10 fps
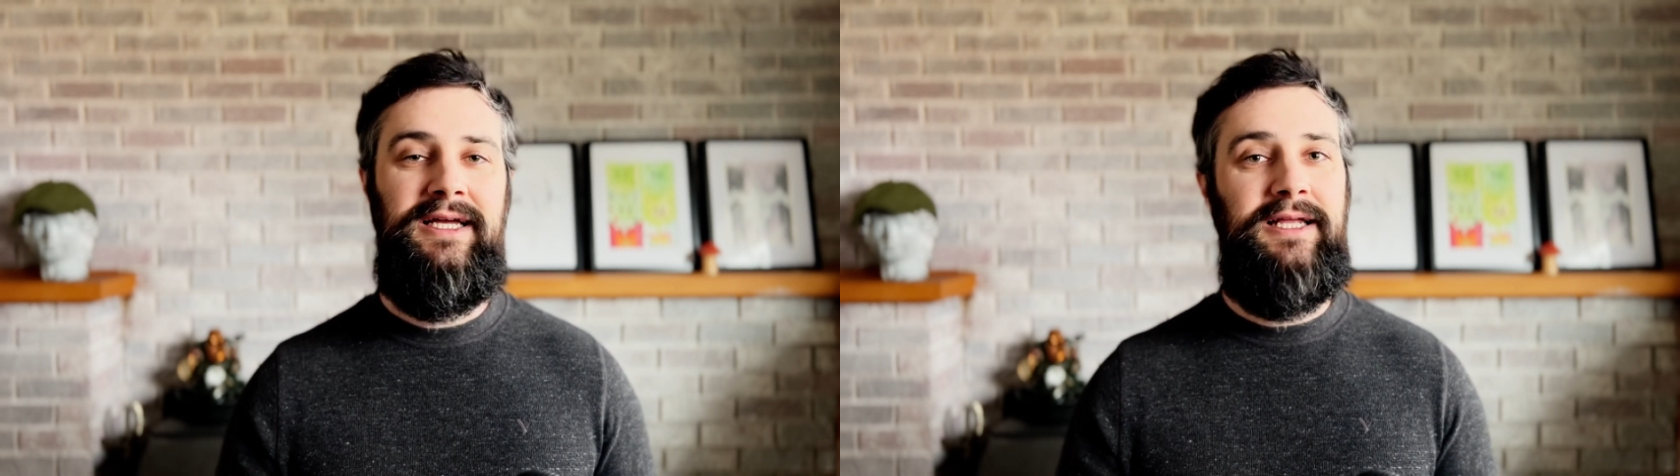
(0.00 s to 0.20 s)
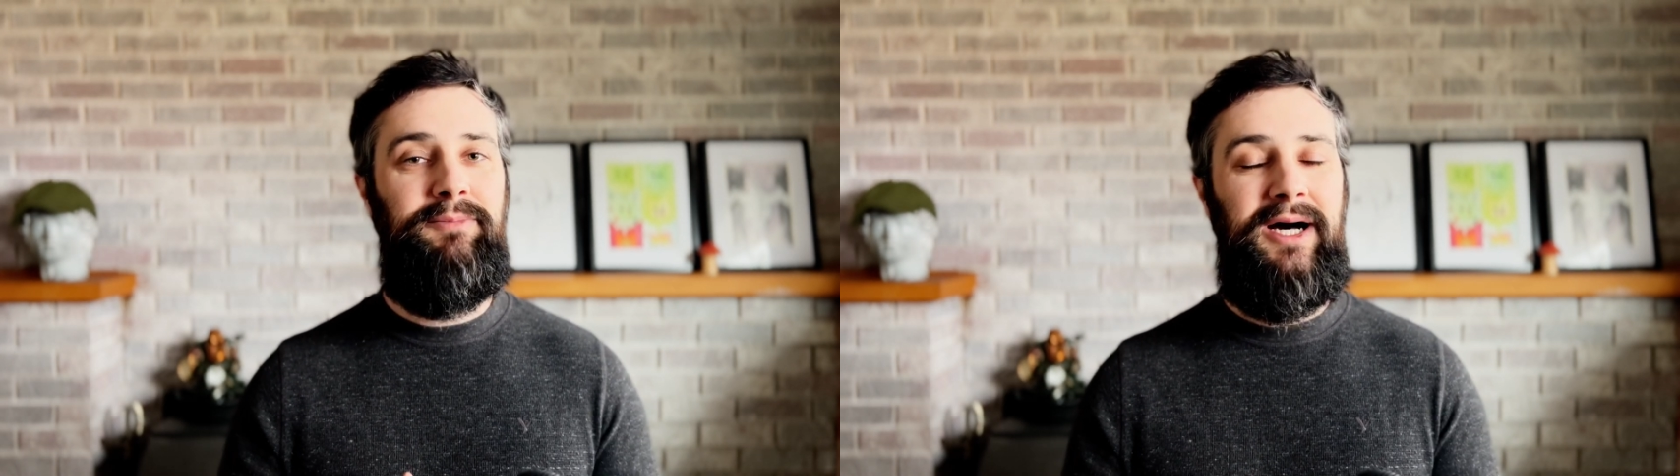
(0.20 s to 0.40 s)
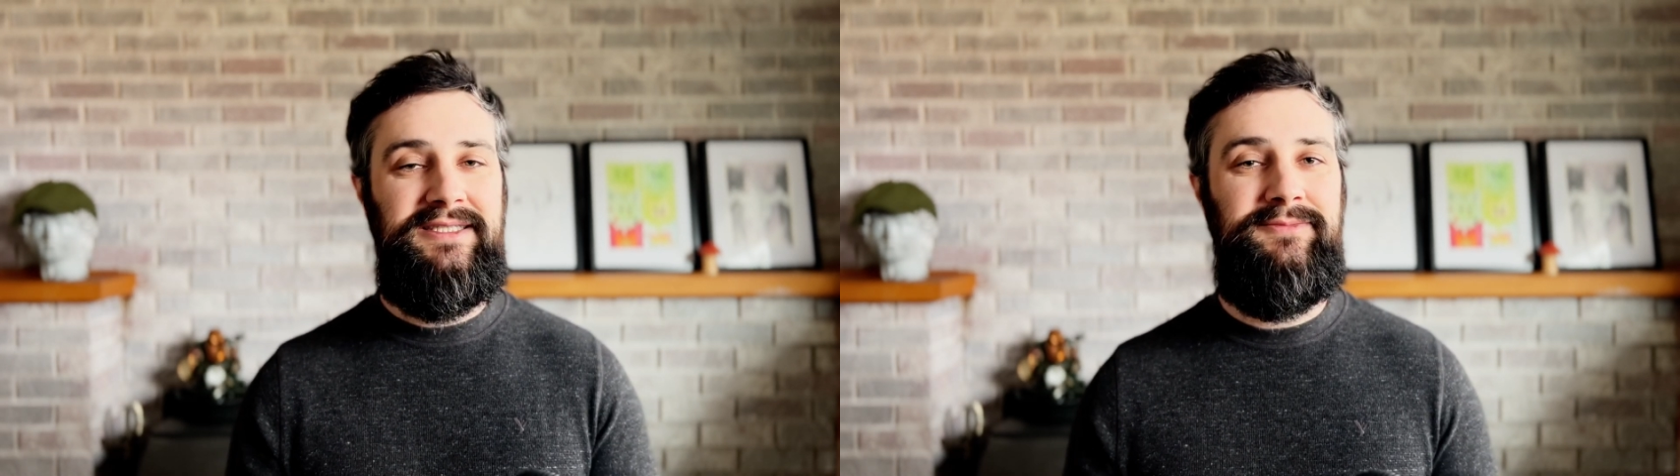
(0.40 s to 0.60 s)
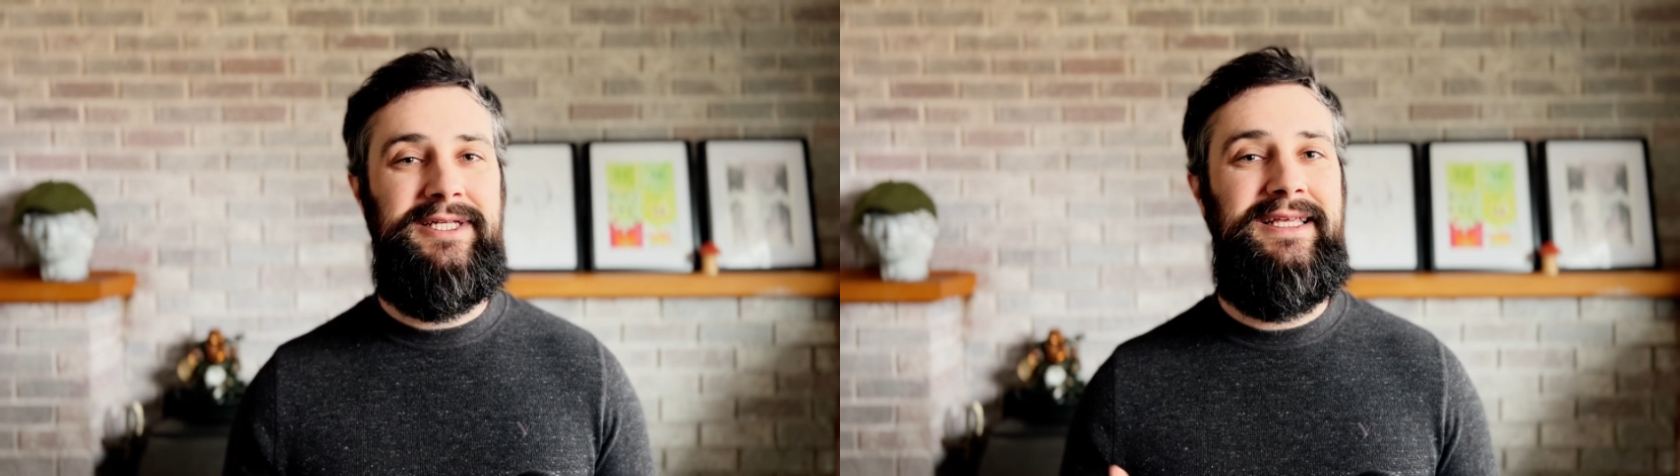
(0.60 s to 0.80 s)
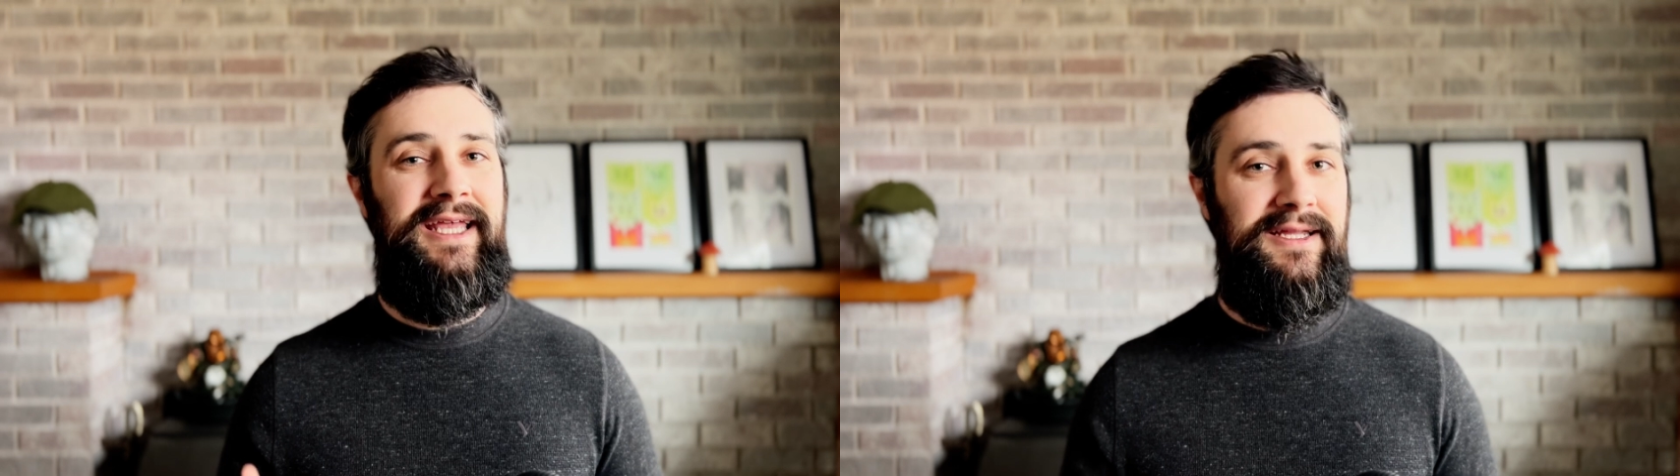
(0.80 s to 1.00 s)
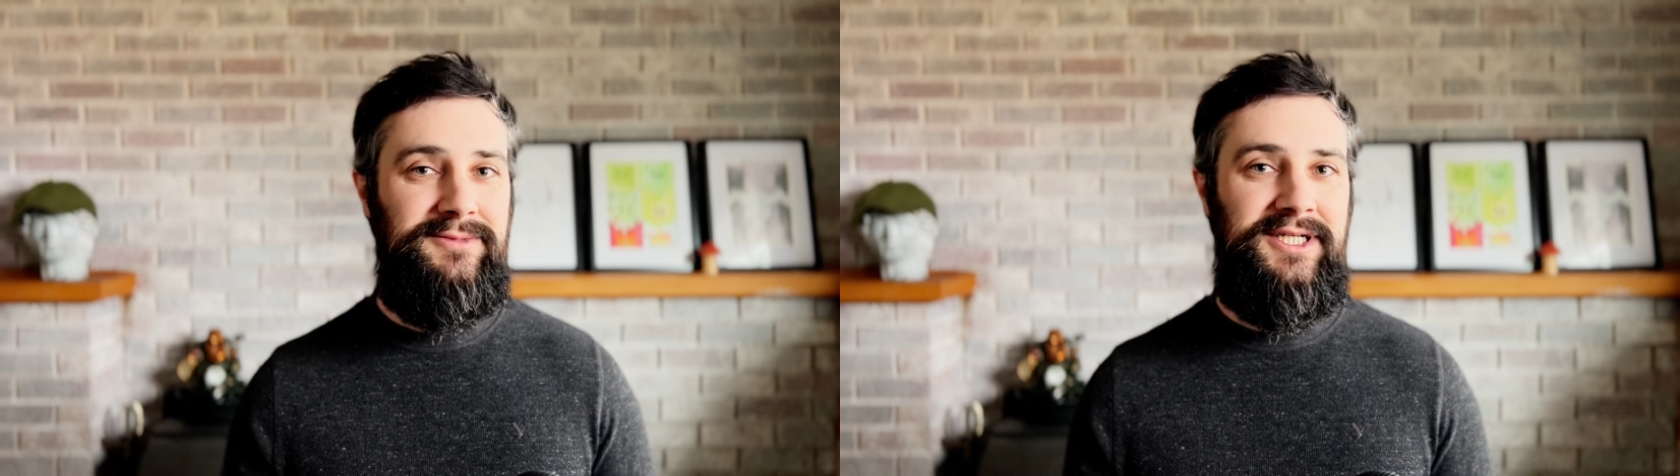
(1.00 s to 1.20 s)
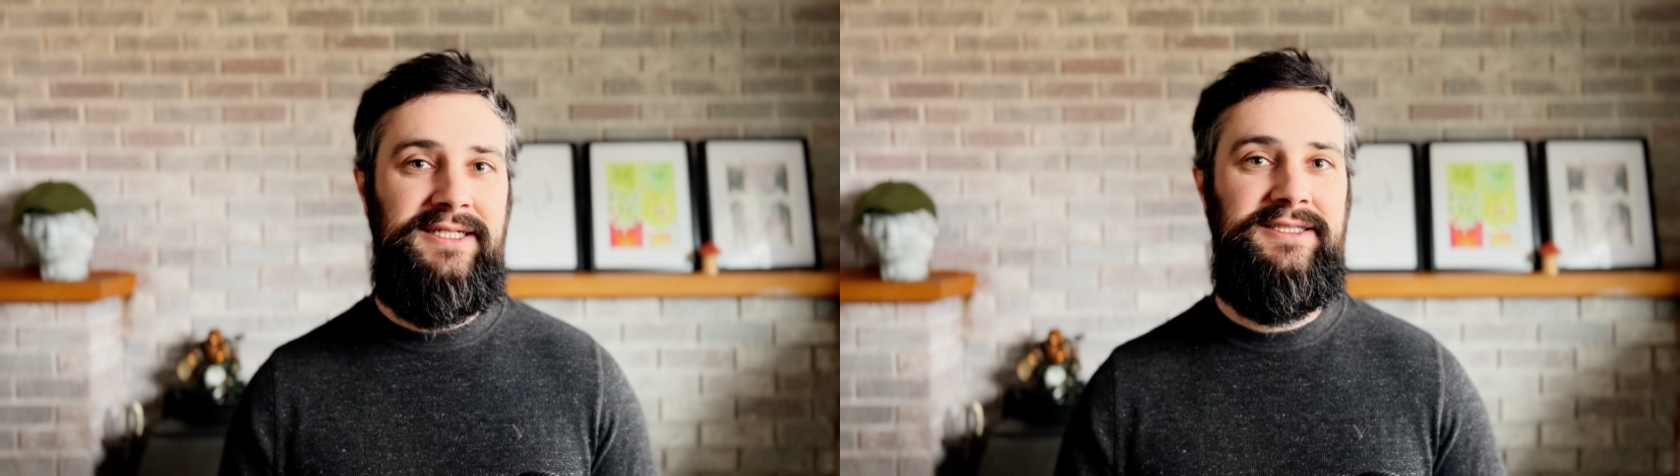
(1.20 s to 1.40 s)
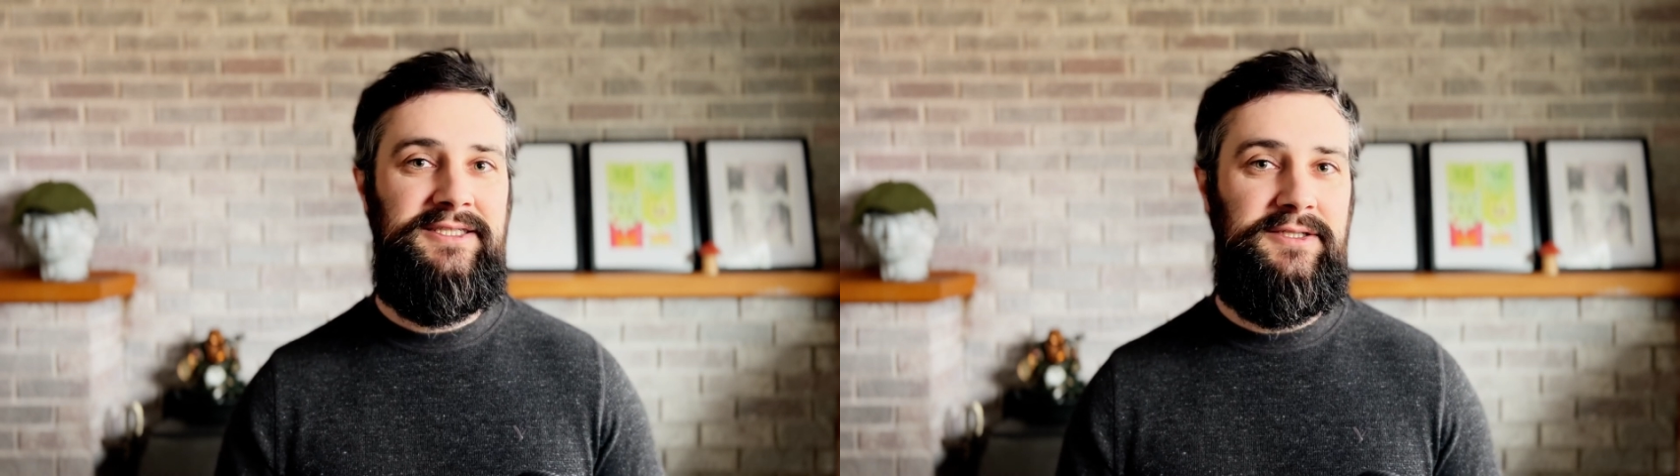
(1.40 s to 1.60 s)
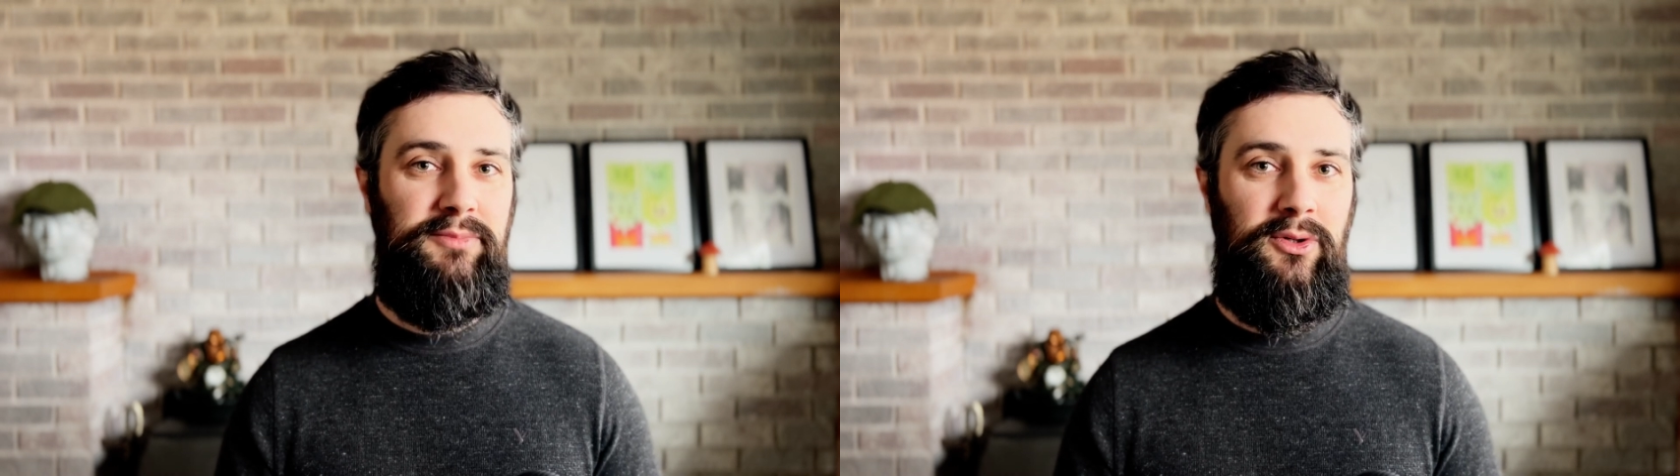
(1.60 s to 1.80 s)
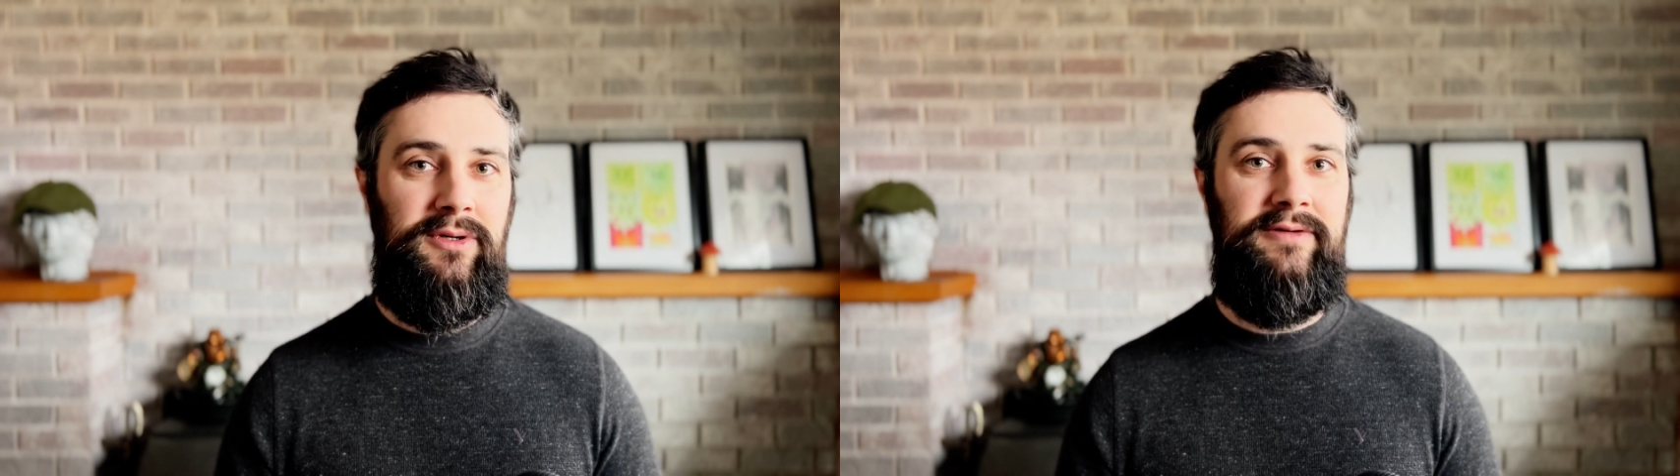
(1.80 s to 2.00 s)
and possibly game-changing
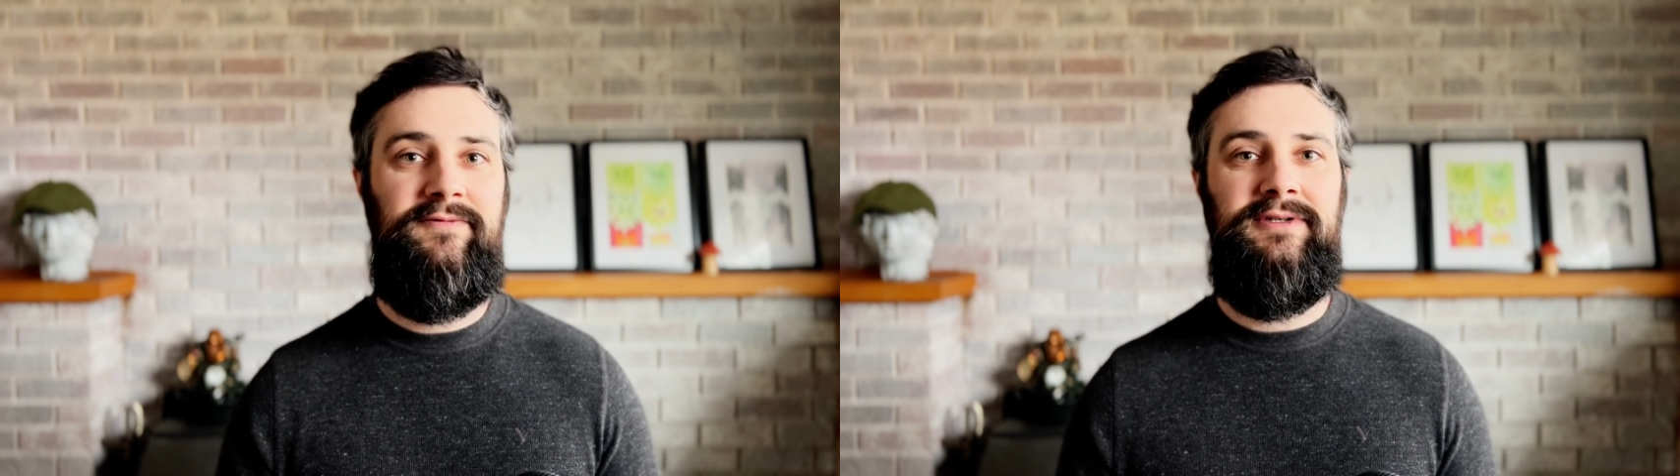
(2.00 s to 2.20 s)
support for